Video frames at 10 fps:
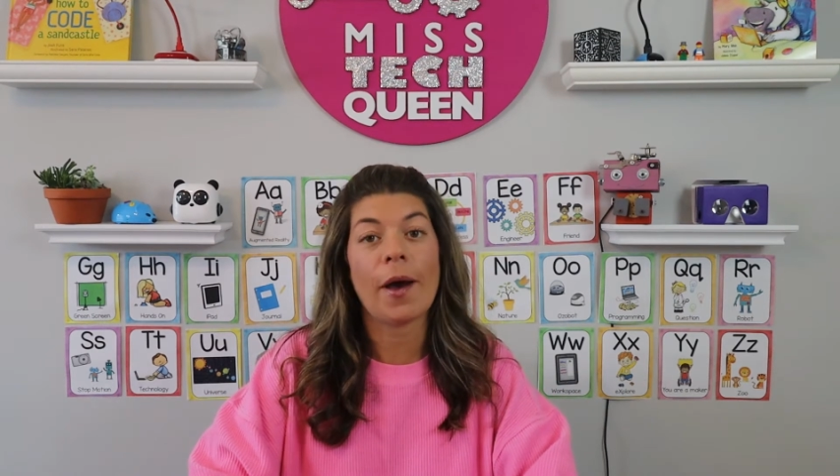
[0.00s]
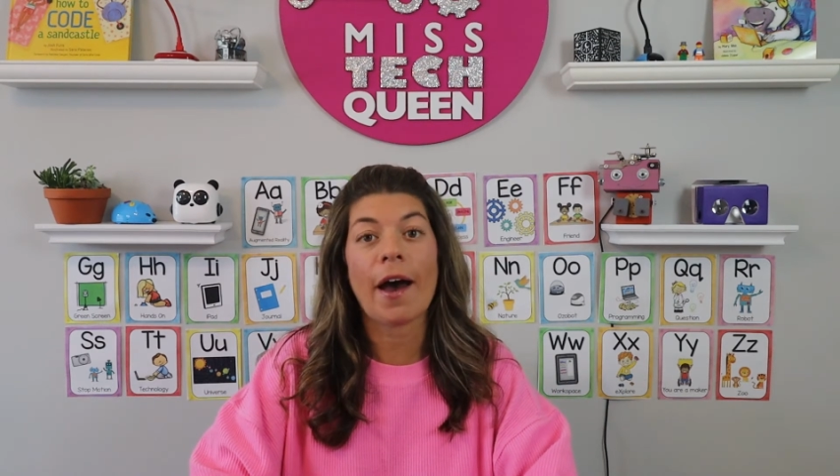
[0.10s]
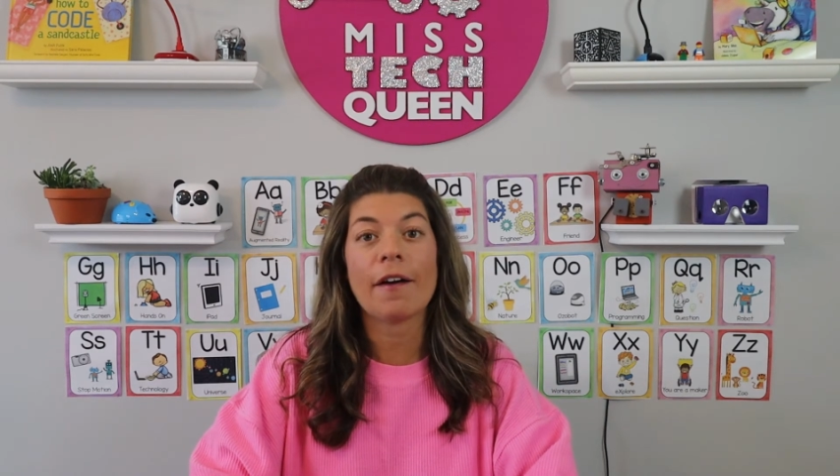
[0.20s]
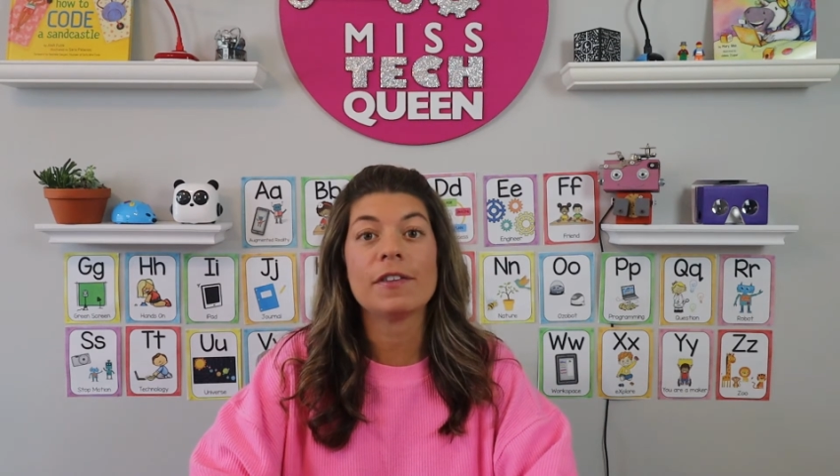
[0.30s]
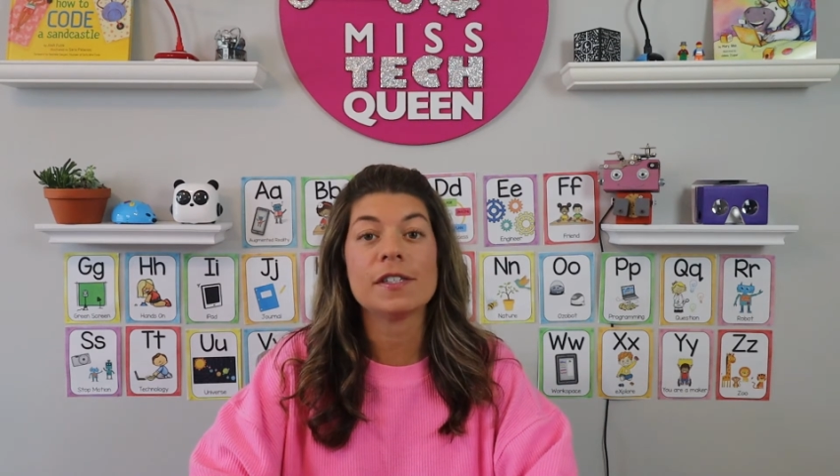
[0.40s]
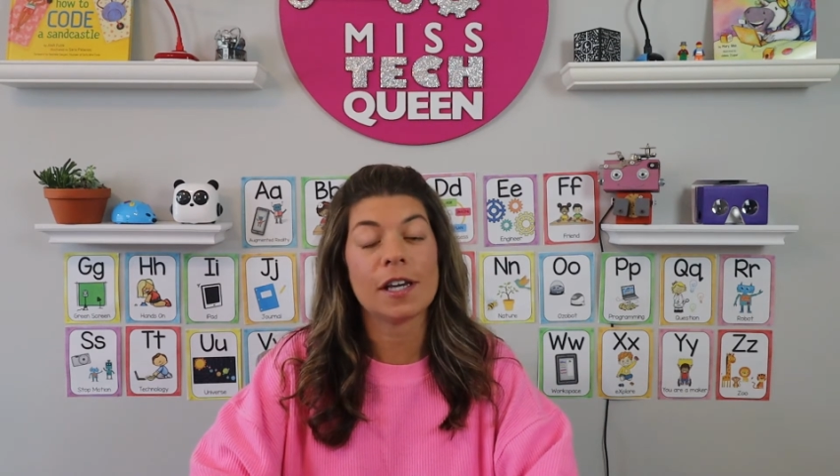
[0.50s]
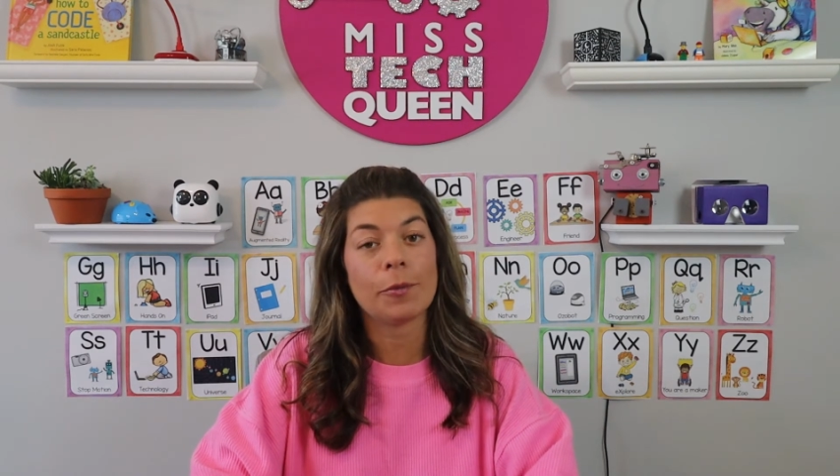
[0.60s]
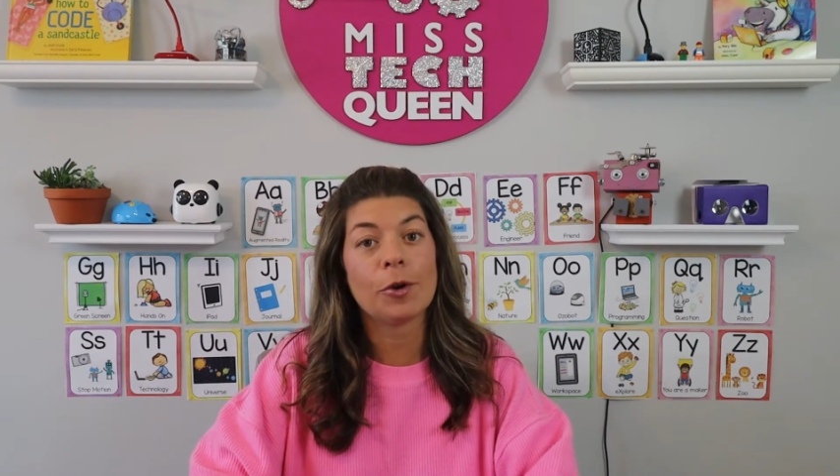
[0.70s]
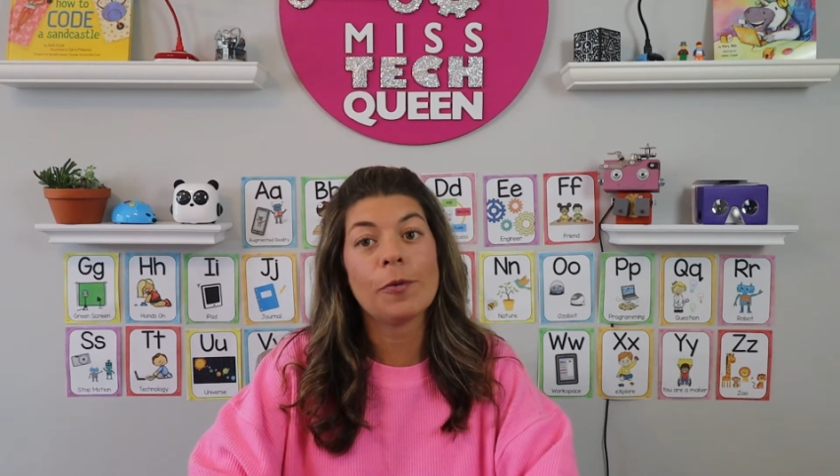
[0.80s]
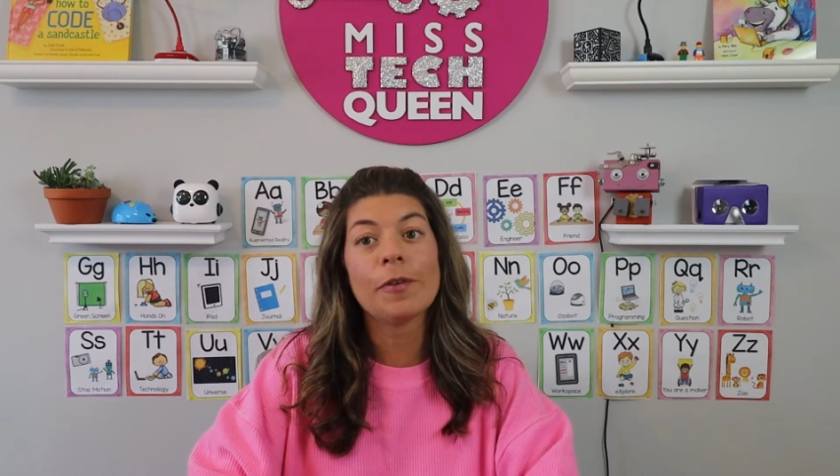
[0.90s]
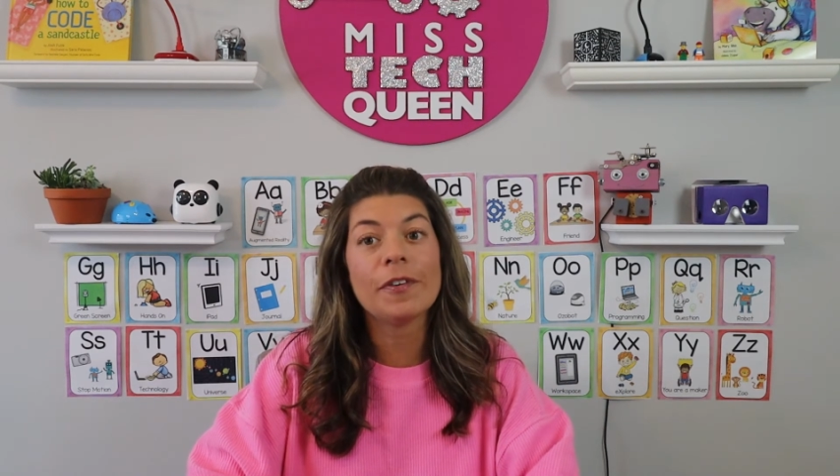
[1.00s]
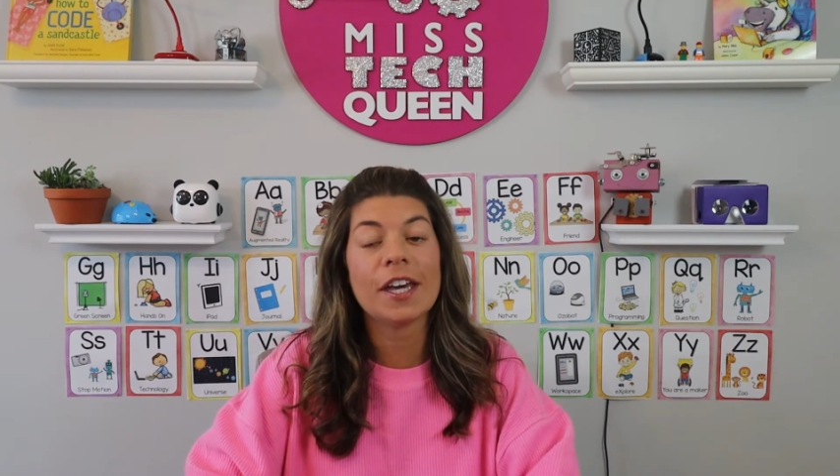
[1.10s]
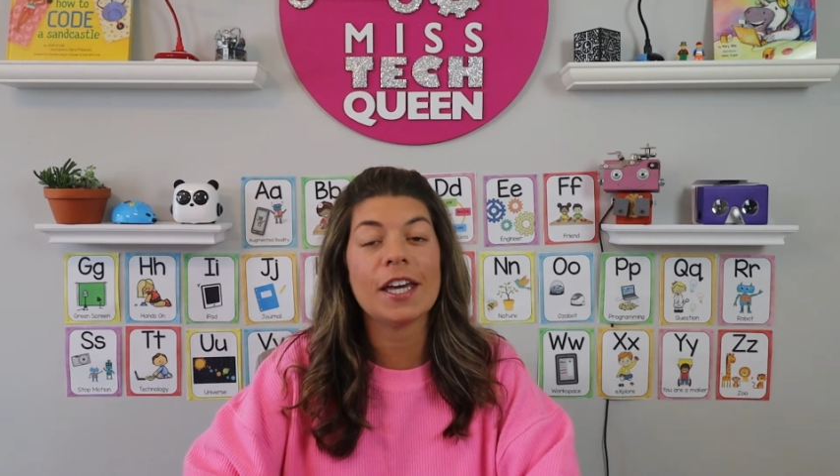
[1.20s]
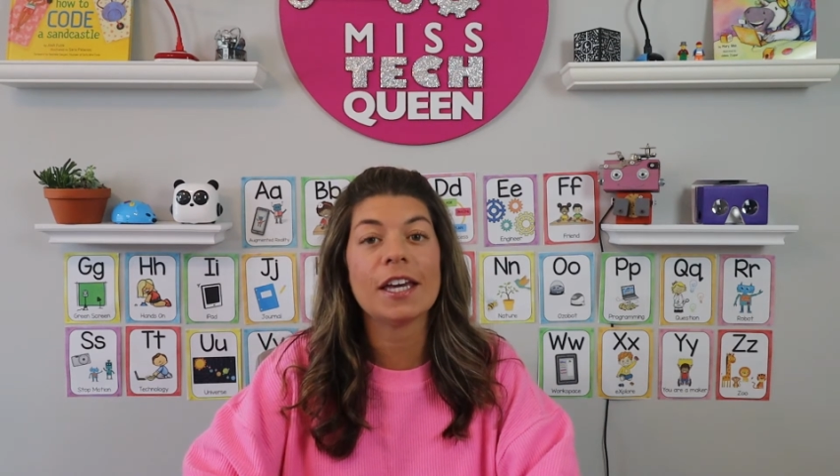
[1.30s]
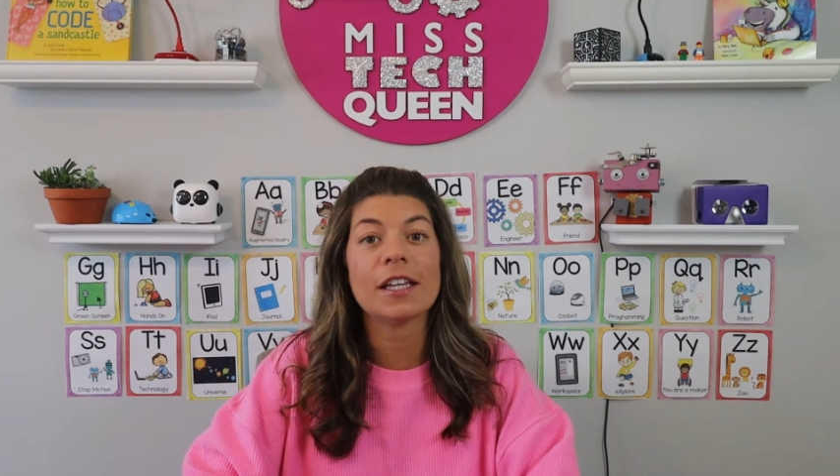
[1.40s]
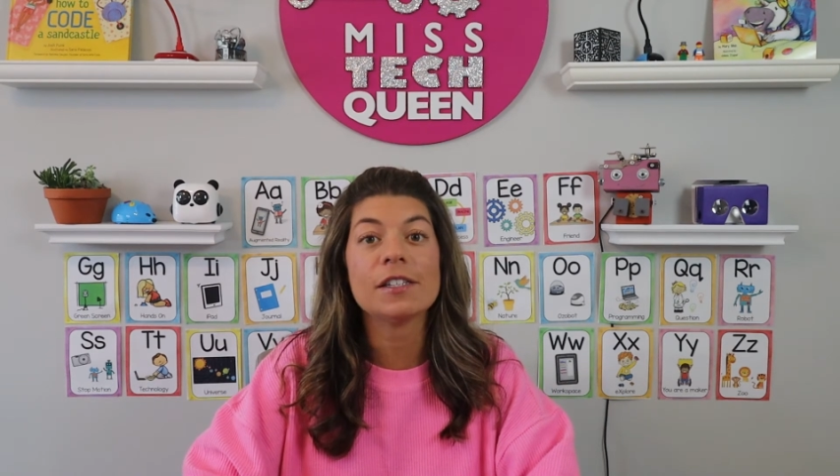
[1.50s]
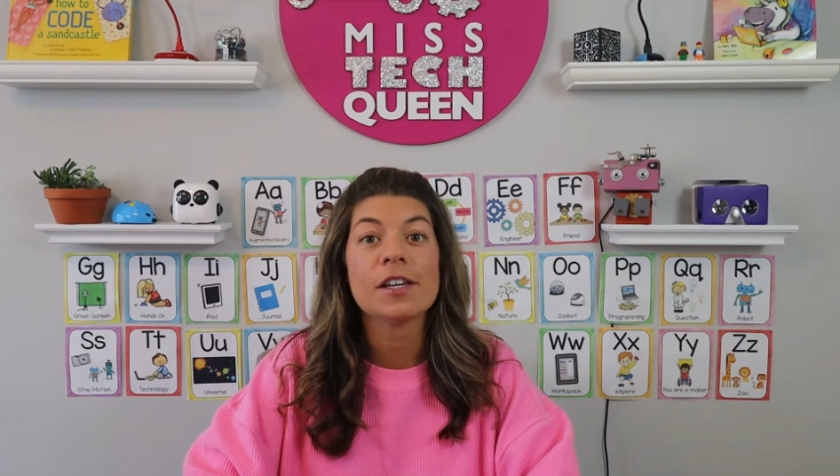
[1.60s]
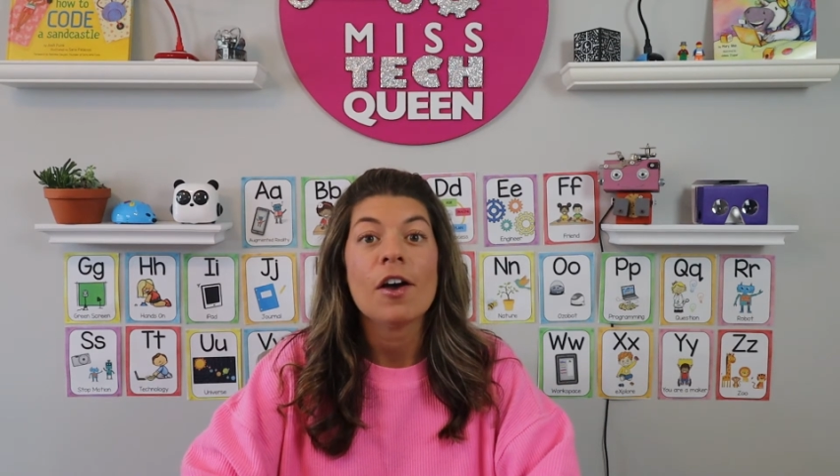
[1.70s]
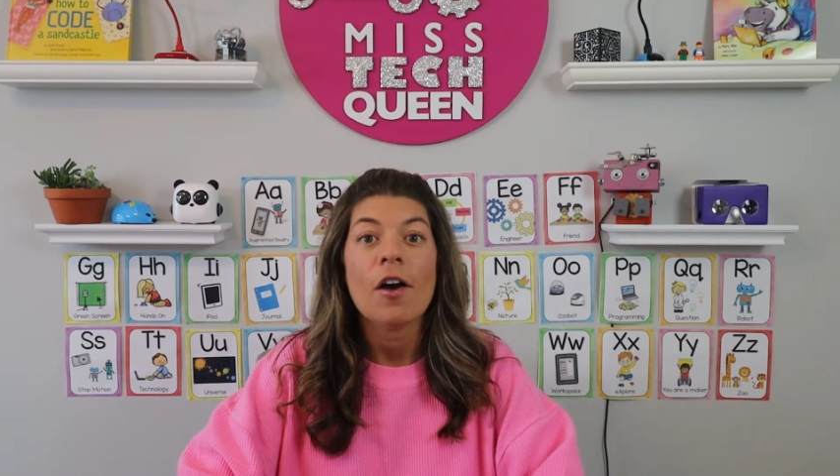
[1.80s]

have the same group of kids